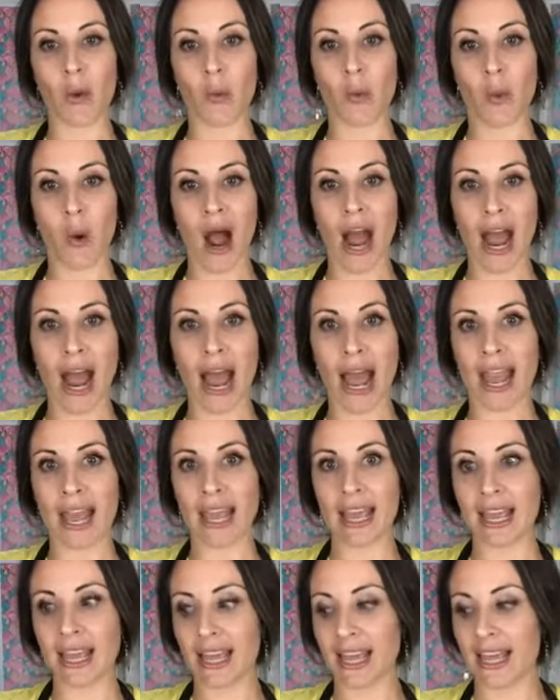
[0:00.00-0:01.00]

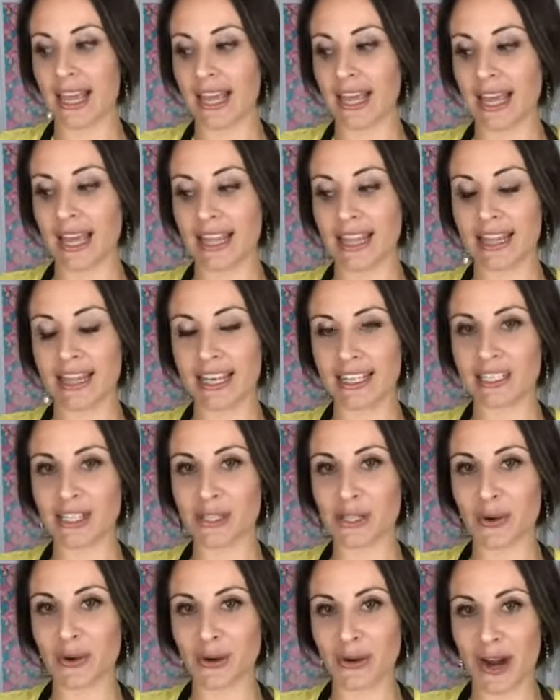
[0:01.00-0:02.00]
why this is
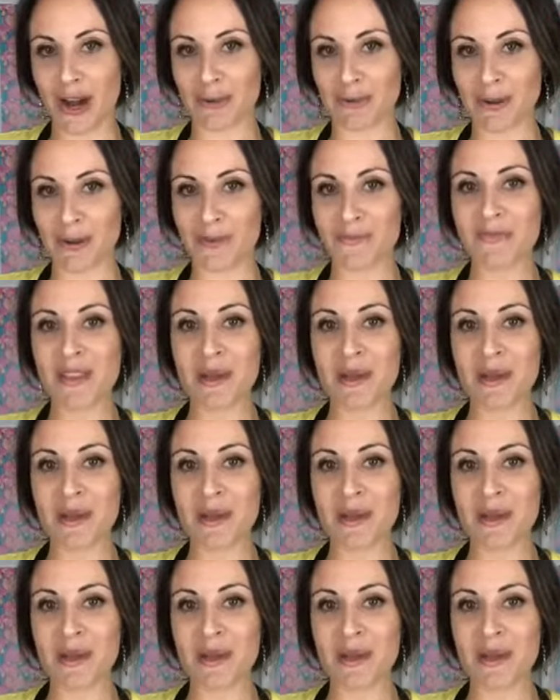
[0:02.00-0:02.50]
so incredible.